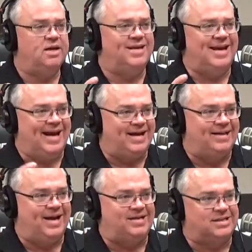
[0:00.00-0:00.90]
The
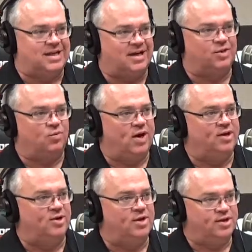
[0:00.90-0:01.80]
index is like the
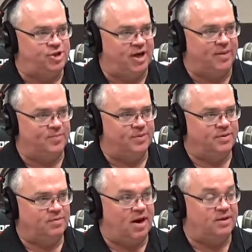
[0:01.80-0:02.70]
rudder on a ship,
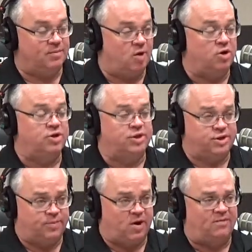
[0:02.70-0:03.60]
right? The margin is
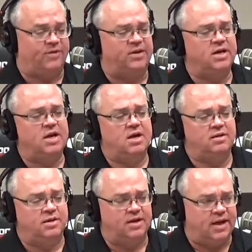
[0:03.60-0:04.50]
the profit.
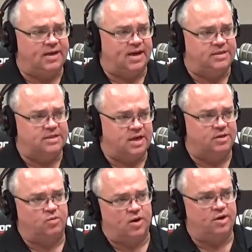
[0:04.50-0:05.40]
The index is like
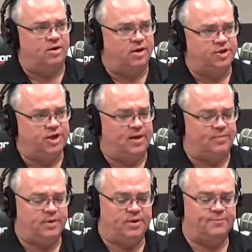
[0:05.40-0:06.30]
the rudder on a ship.
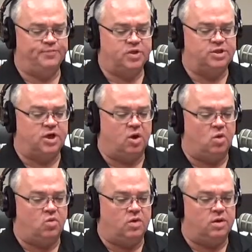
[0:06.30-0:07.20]

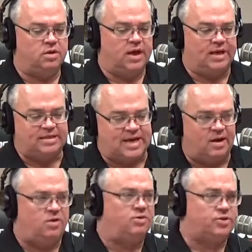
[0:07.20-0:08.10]
So it
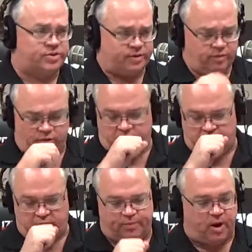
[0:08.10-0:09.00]
tells,
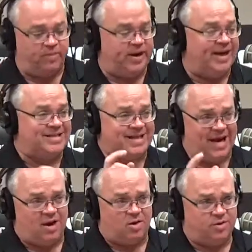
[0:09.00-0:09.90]
pardon me, it
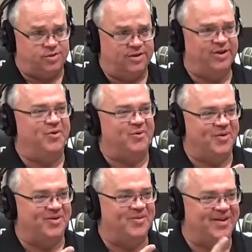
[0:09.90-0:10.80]
tells, you're
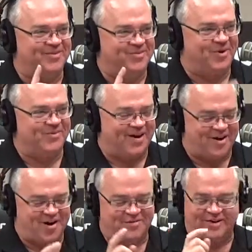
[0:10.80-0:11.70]
worried about
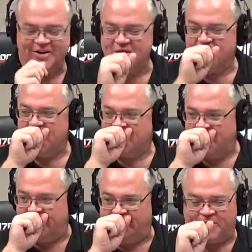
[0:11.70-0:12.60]
coughing.
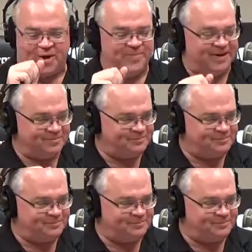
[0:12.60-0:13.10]
Pardon me.